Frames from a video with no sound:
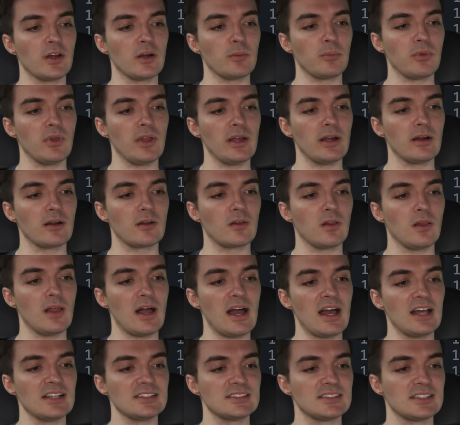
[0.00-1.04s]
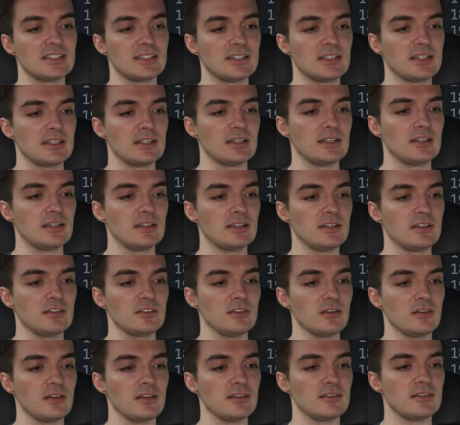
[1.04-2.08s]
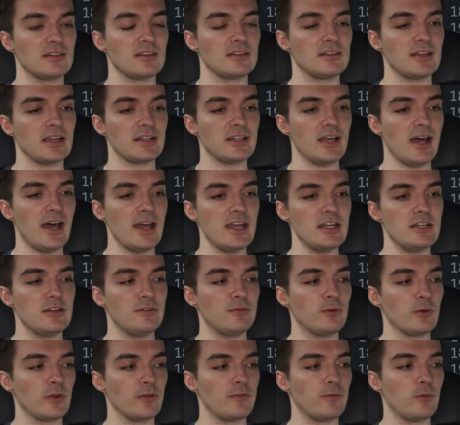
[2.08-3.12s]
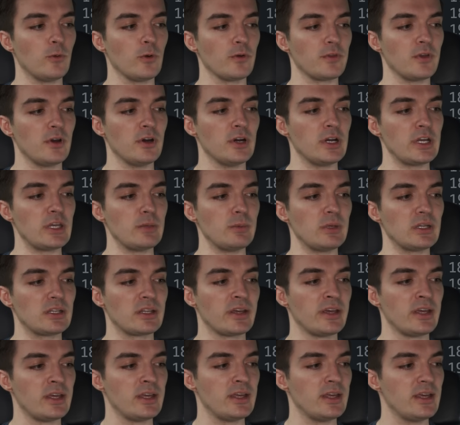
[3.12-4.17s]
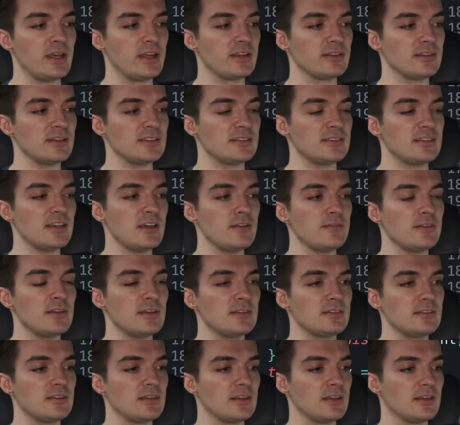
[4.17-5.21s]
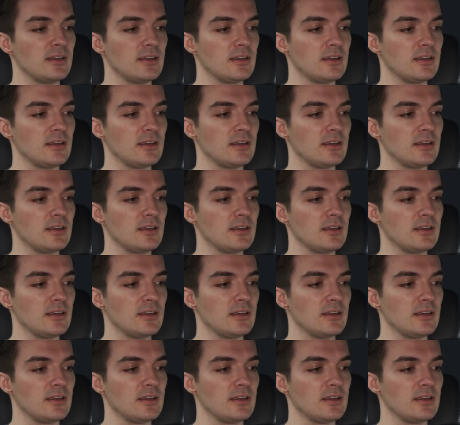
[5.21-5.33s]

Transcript: our player class. So this.height for the fourth argument. So let's save this,